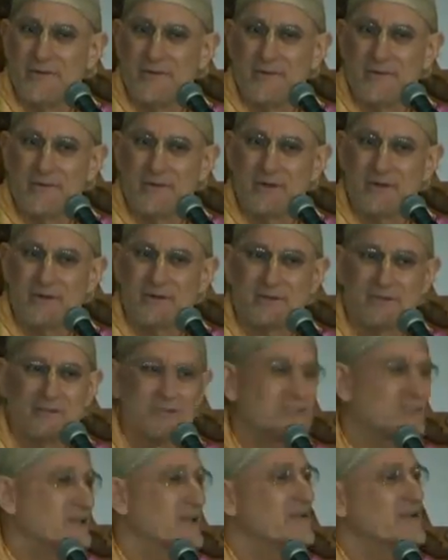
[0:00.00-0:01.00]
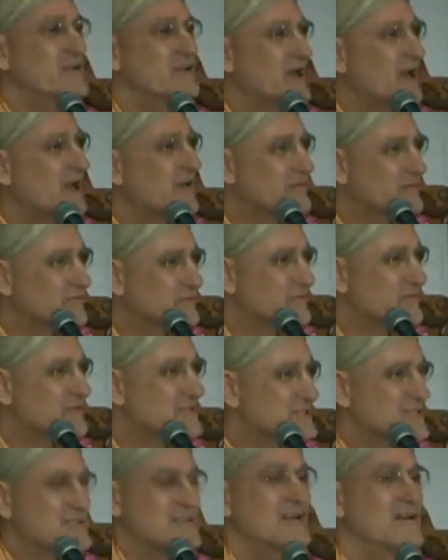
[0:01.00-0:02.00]
Right? Just like you have
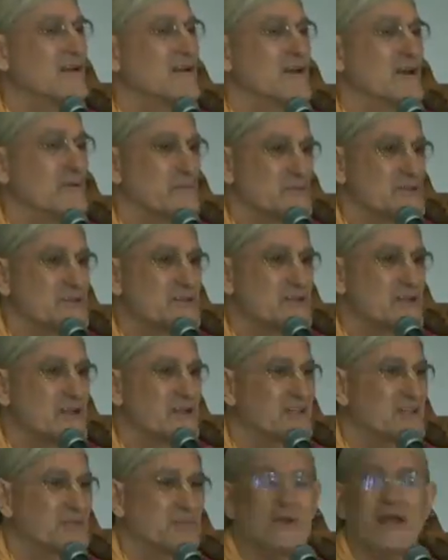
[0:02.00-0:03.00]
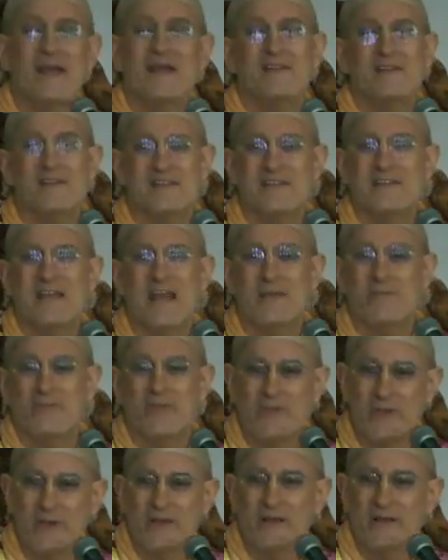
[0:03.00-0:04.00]
synonyms, they explain the same
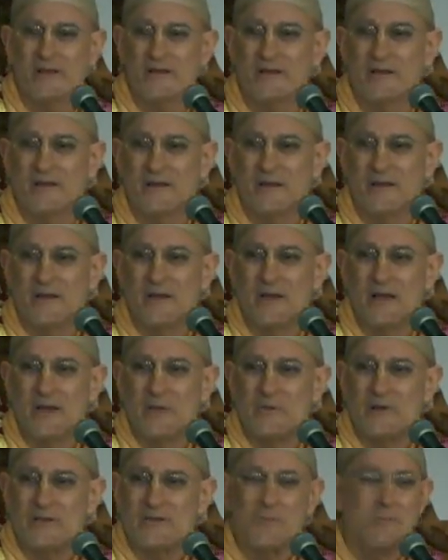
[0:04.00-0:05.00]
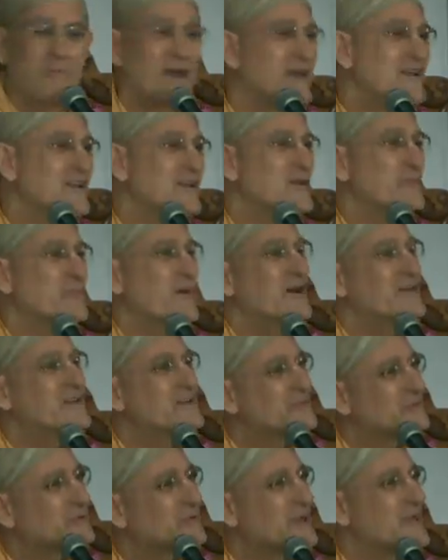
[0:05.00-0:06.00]
thing, but depending upon
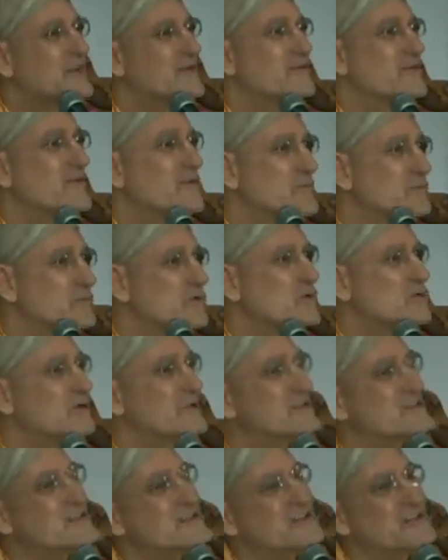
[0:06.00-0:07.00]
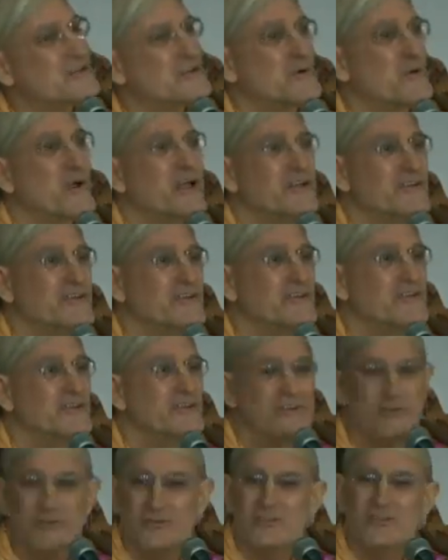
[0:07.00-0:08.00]
the flavor, the mood, the situation,
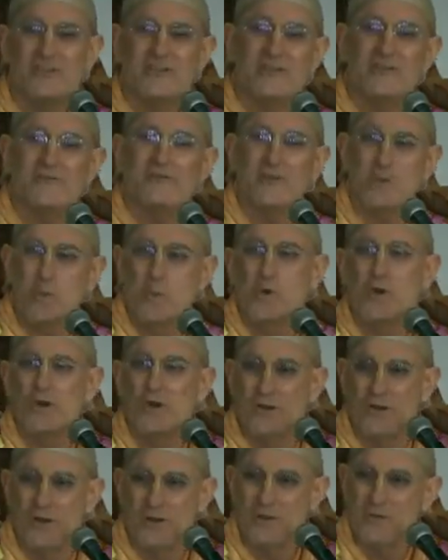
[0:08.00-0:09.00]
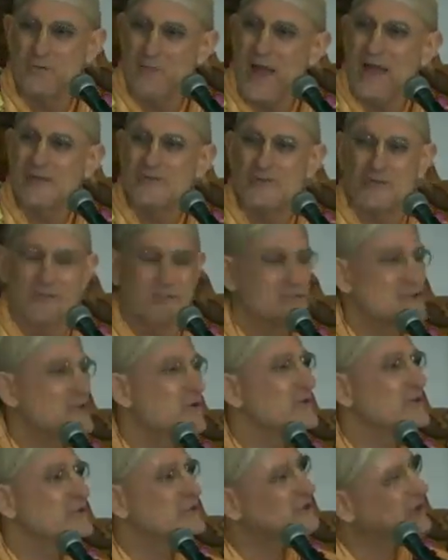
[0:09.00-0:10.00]
you use a different word. It matches.
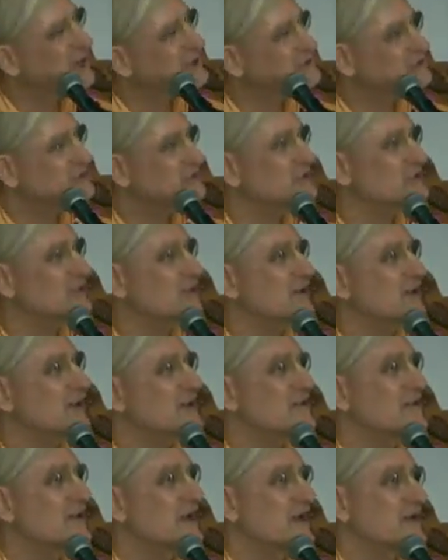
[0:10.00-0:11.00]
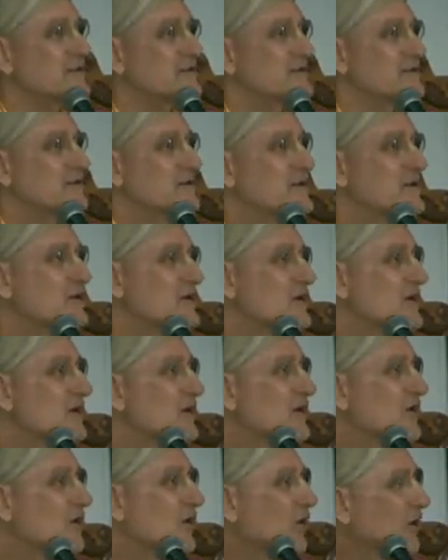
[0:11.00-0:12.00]
So the Shastras are like that.
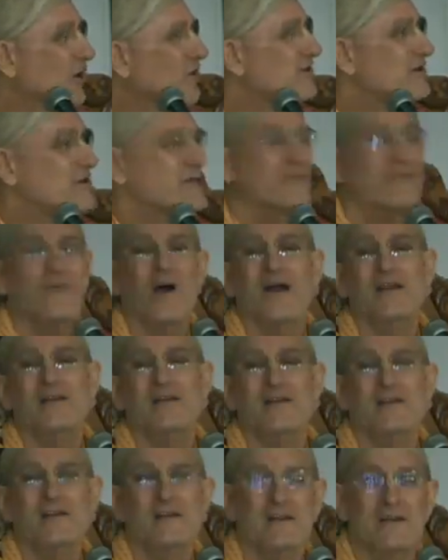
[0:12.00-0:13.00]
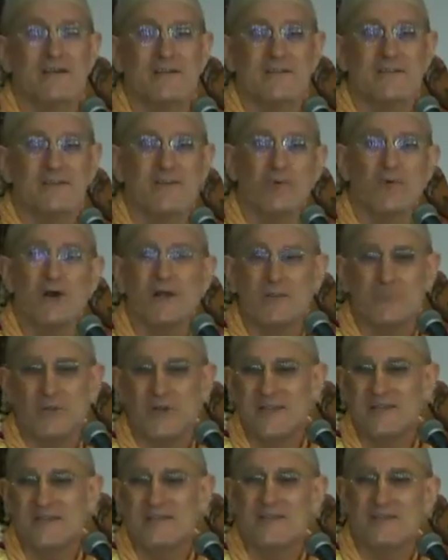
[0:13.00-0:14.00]
All they're defining is what
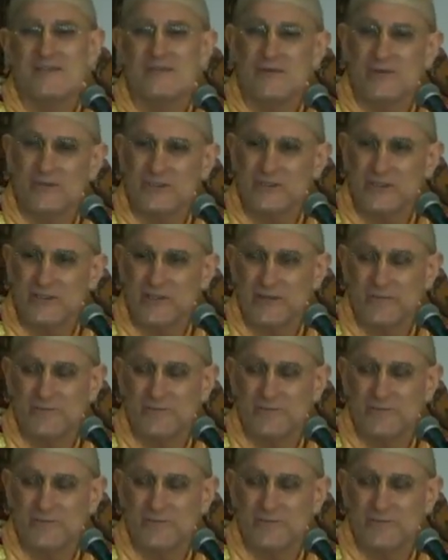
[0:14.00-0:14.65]
pleases Krishna.